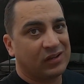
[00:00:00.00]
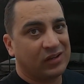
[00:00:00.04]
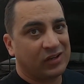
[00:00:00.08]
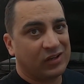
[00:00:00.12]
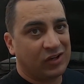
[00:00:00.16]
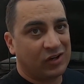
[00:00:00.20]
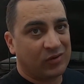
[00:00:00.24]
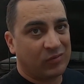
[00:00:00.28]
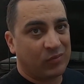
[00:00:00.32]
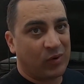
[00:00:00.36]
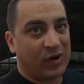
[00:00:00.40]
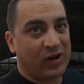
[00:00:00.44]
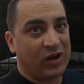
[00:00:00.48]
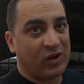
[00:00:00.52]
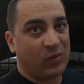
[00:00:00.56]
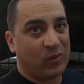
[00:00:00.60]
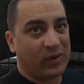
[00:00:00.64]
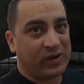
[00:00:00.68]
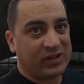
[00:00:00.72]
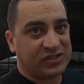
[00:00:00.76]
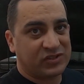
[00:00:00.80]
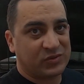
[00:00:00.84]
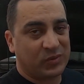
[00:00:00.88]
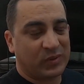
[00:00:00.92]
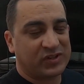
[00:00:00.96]
your breakaway
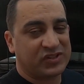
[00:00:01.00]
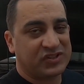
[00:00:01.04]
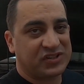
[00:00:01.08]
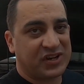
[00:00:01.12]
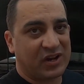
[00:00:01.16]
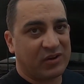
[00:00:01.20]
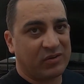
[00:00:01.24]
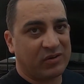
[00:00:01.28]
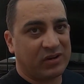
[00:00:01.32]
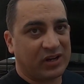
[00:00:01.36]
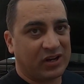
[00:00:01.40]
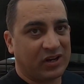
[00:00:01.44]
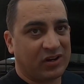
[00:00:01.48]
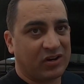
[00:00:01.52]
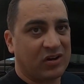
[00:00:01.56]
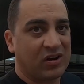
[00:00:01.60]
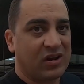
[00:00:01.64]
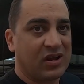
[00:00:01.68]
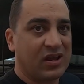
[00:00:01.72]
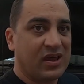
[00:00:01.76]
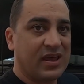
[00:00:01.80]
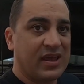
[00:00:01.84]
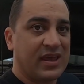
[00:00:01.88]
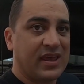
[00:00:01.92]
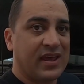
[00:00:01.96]
switch down here
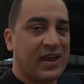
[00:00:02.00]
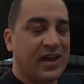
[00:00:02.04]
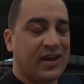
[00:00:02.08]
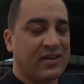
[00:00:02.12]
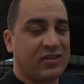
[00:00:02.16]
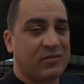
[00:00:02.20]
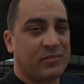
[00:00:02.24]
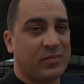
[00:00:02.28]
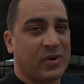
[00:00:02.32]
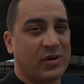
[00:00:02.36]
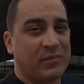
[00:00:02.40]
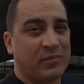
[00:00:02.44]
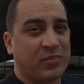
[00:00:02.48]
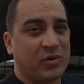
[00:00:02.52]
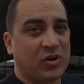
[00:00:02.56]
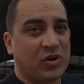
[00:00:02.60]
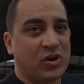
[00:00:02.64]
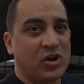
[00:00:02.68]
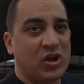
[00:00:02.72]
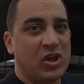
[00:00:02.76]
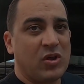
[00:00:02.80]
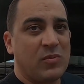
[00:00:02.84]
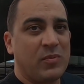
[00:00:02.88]
on the bumper,